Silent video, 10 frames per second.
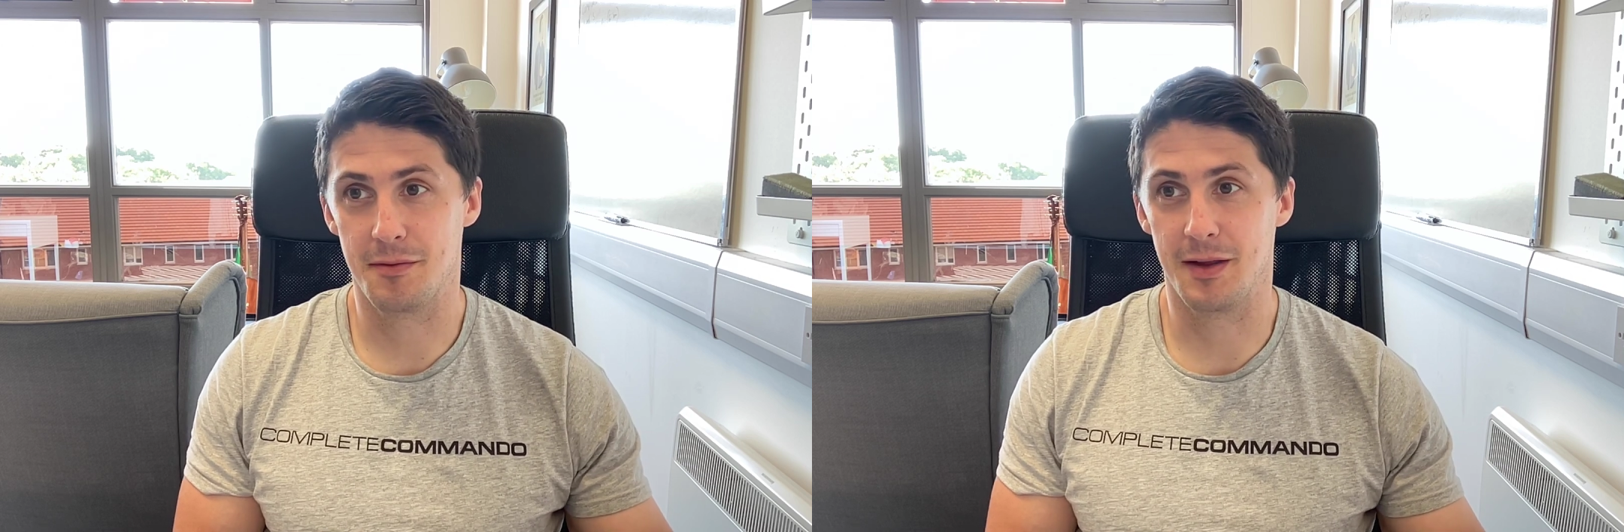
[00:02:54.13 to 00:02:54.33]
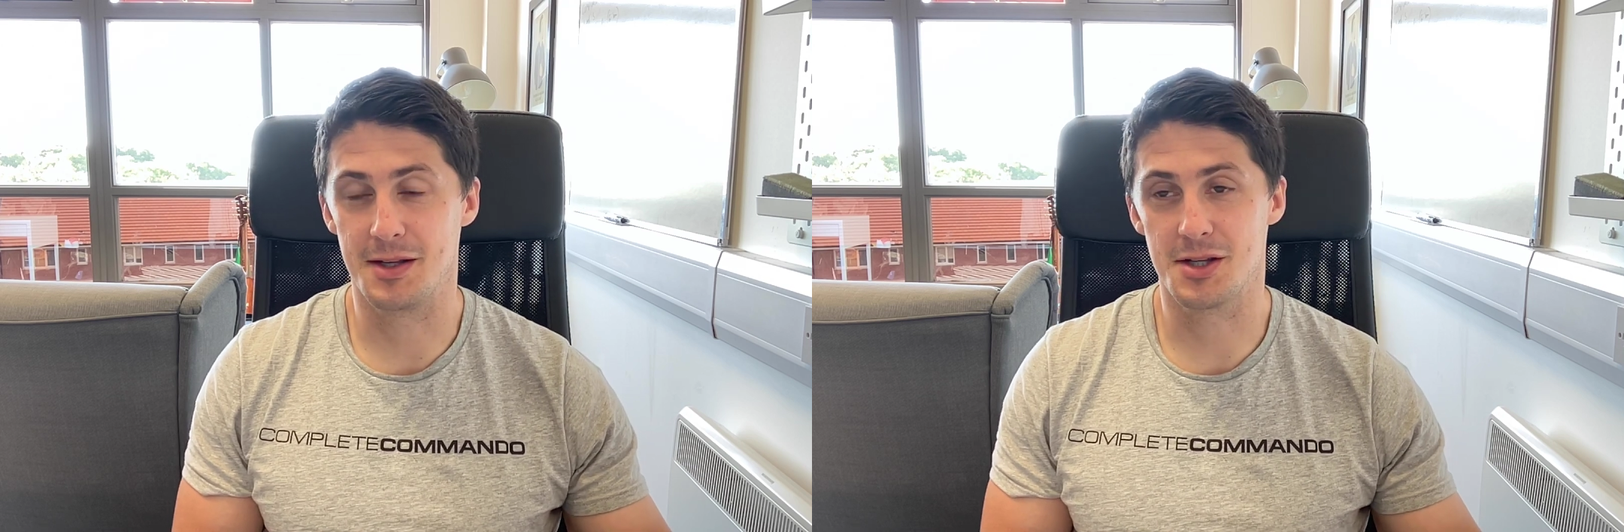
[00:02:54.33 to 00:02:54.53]

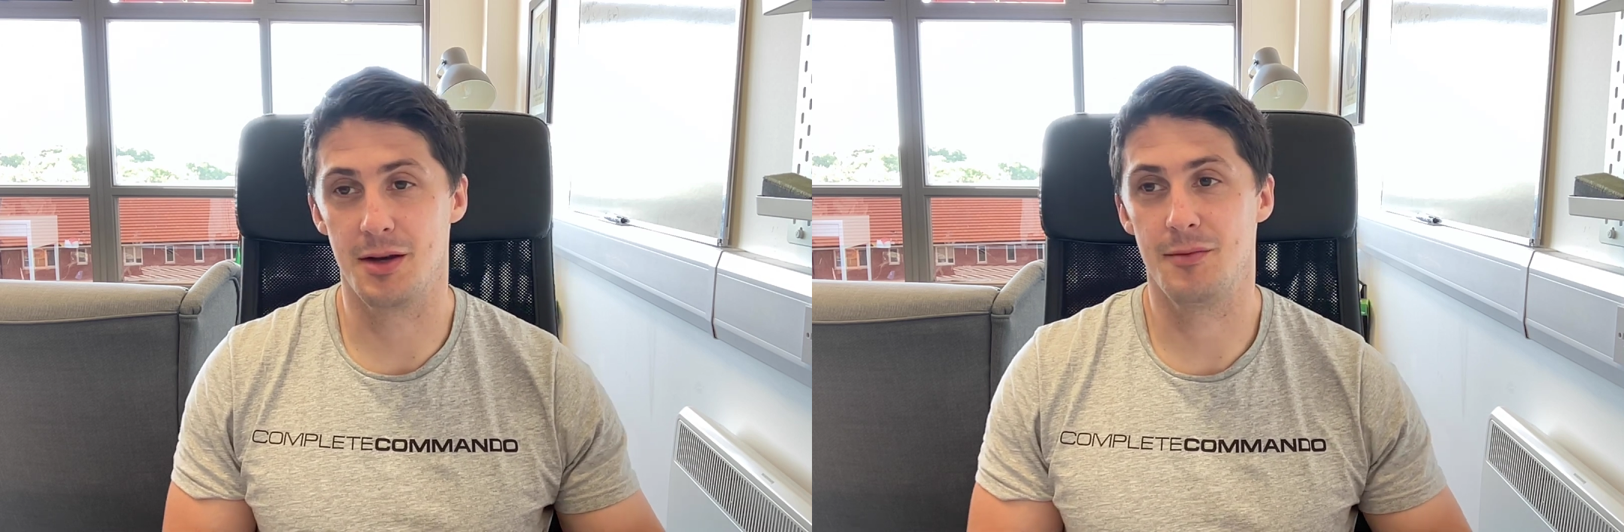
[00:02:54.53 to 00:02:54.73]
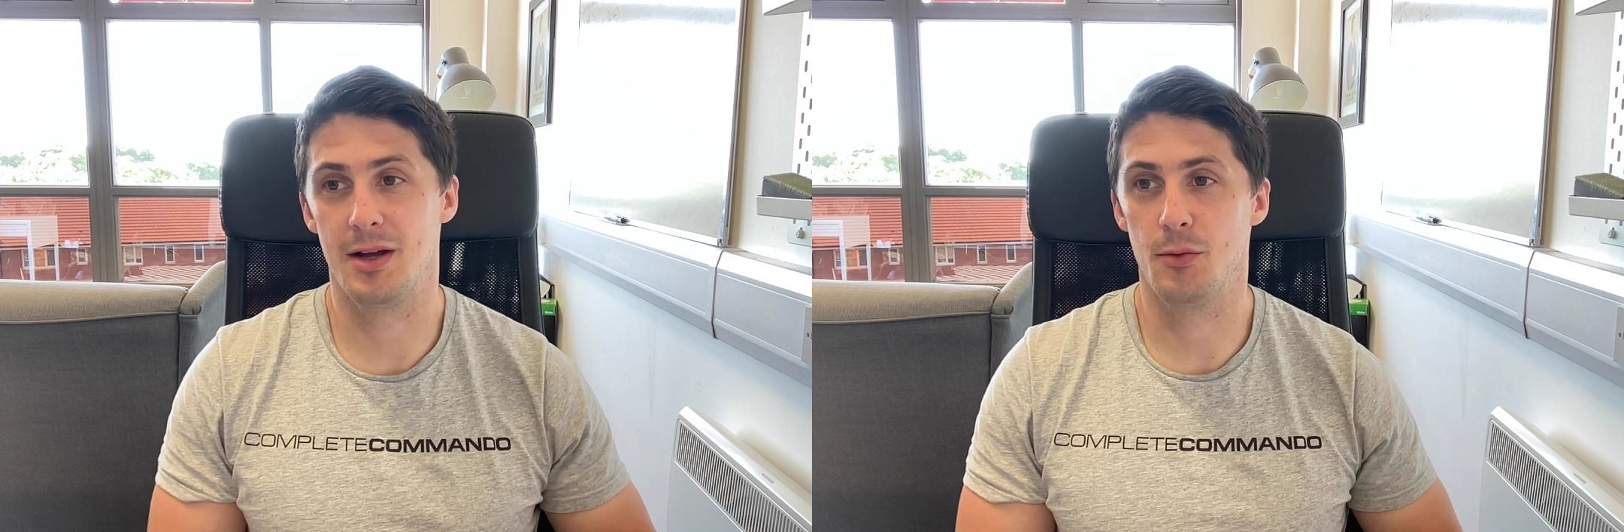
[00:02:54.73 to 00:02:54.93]
things
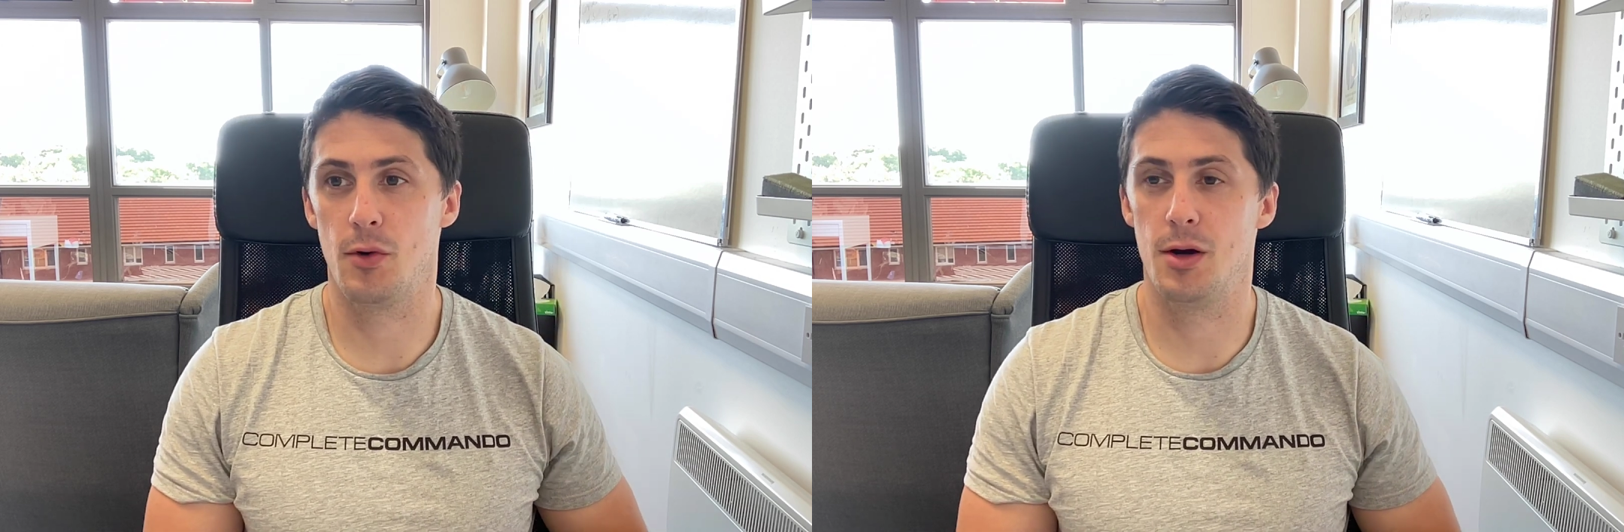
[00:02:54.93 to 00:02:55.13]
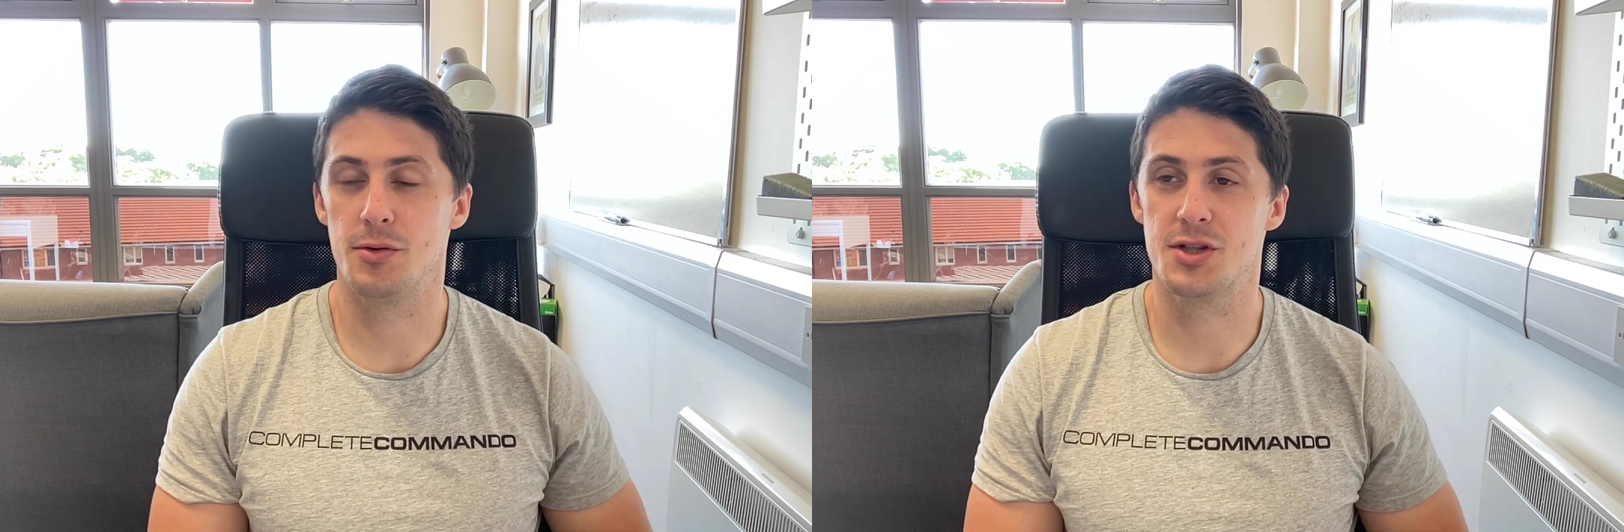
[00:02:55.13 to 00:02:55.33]
going around the
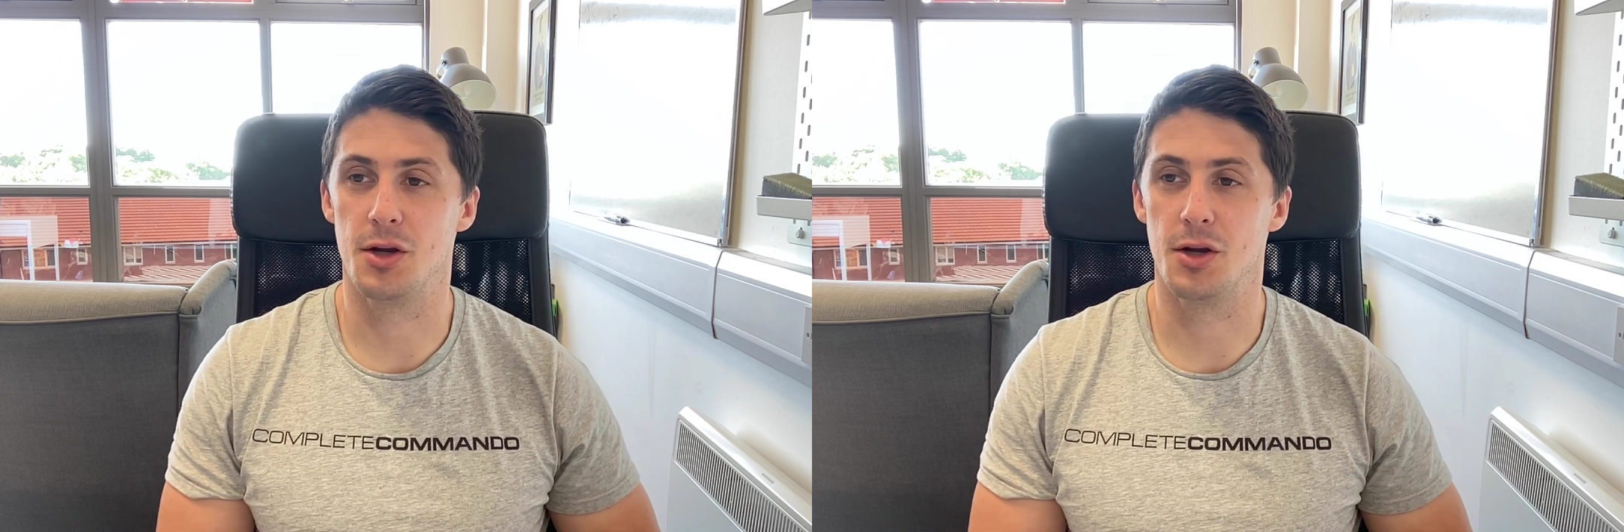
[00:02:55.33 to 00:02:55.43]
world.